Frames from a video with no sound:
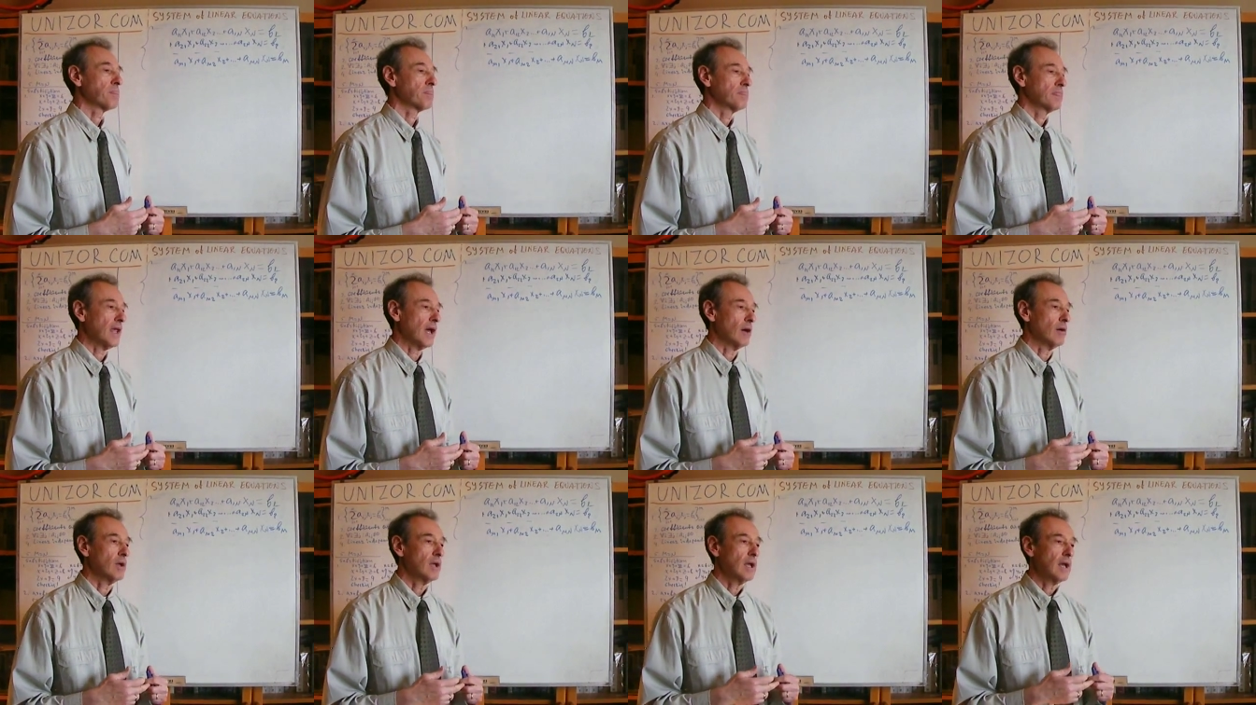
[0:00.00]

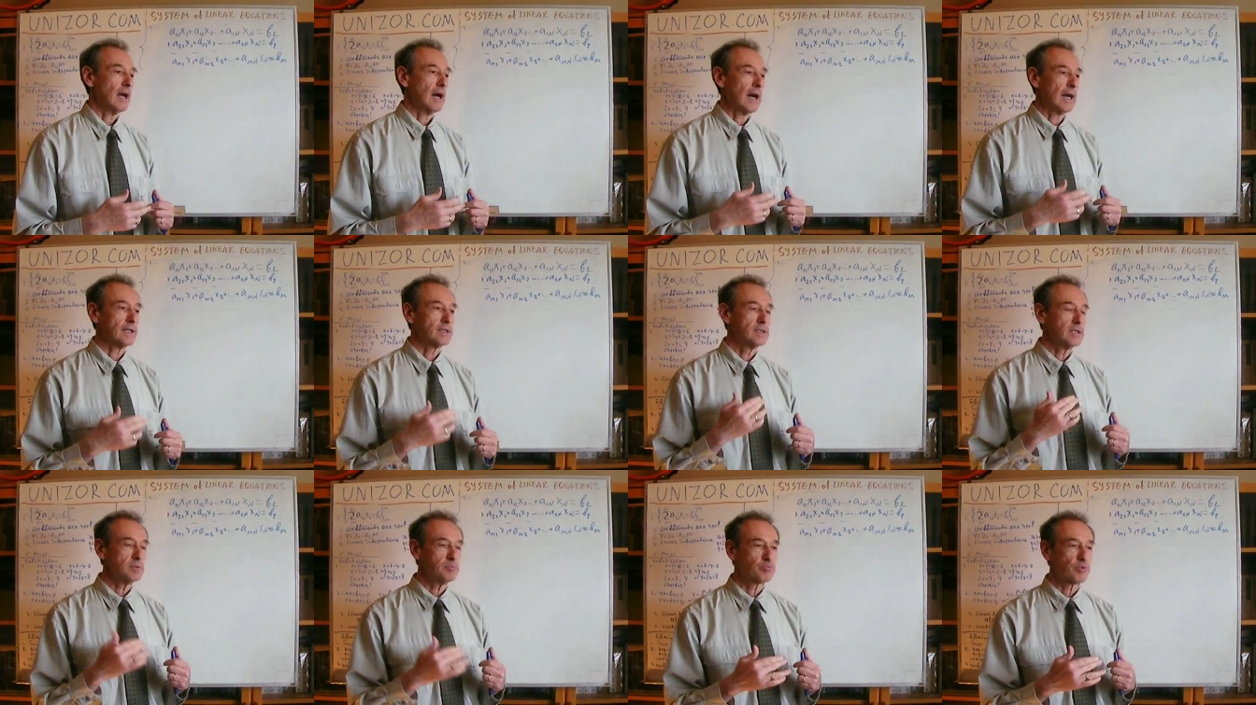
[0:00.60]
Now, I
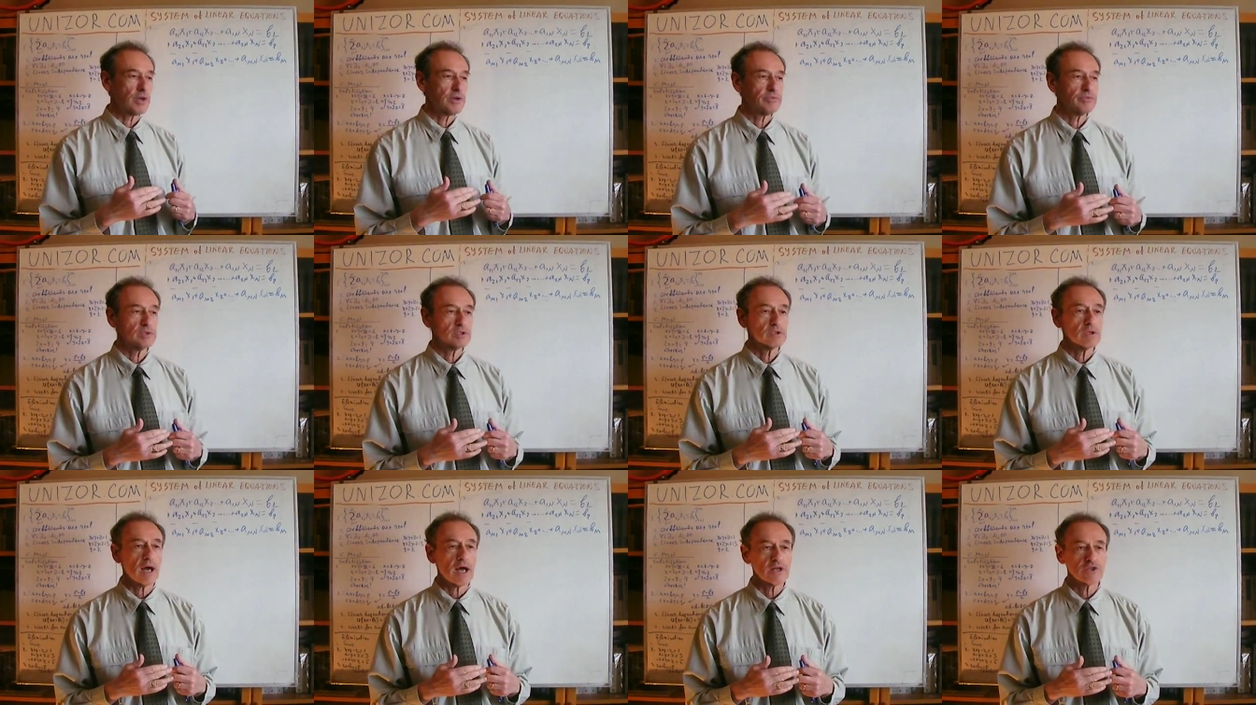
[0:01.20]
did briefly
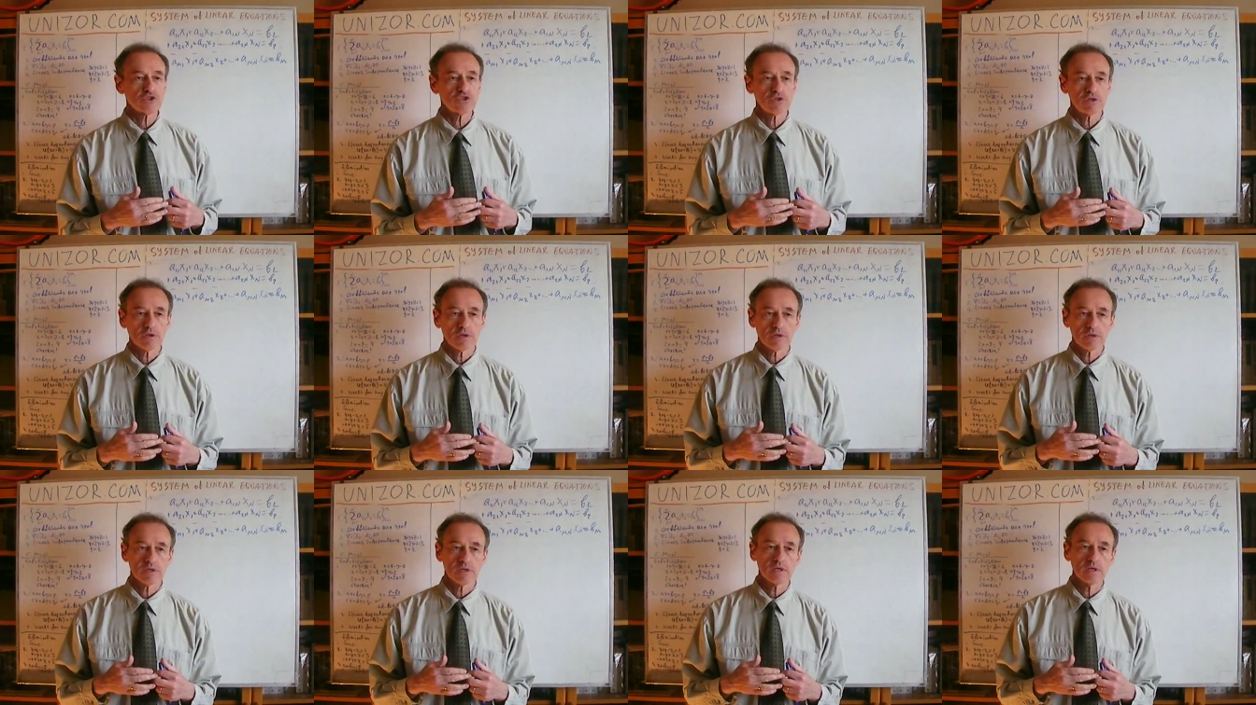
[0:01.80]
touch
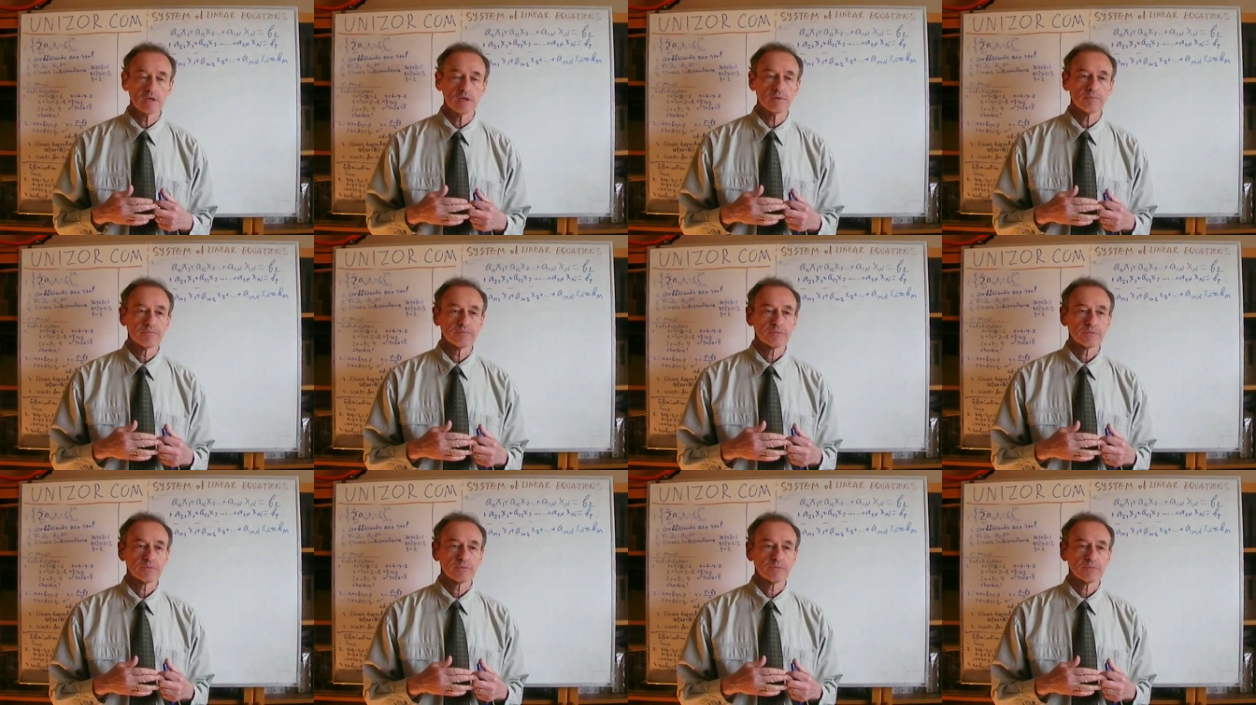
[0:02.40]
the